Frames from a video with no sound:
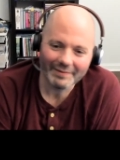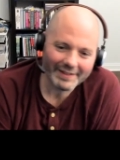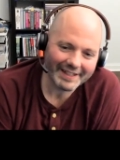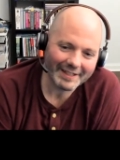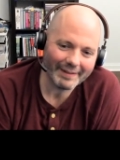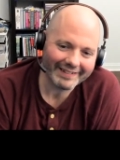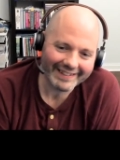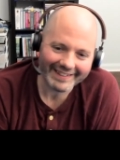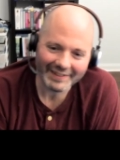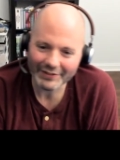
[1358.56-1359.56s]
thinking about
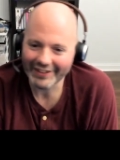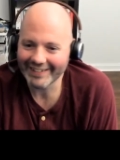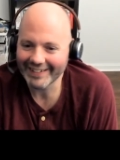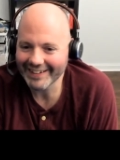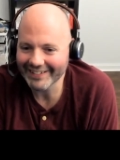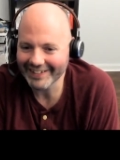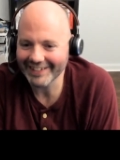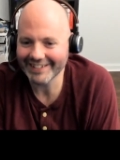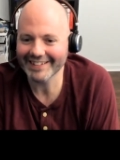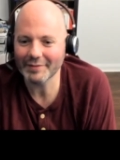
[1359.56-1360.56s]
that interview now. I know where you
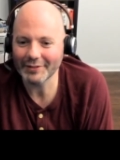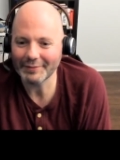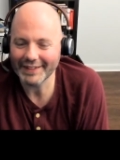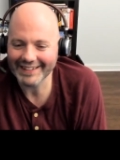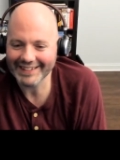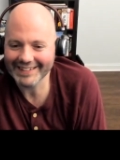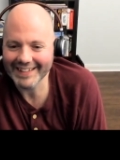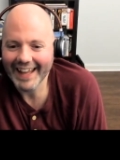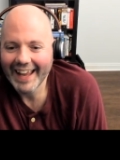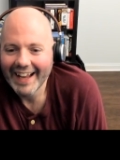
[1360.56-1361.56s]
got that from. Yeah, good.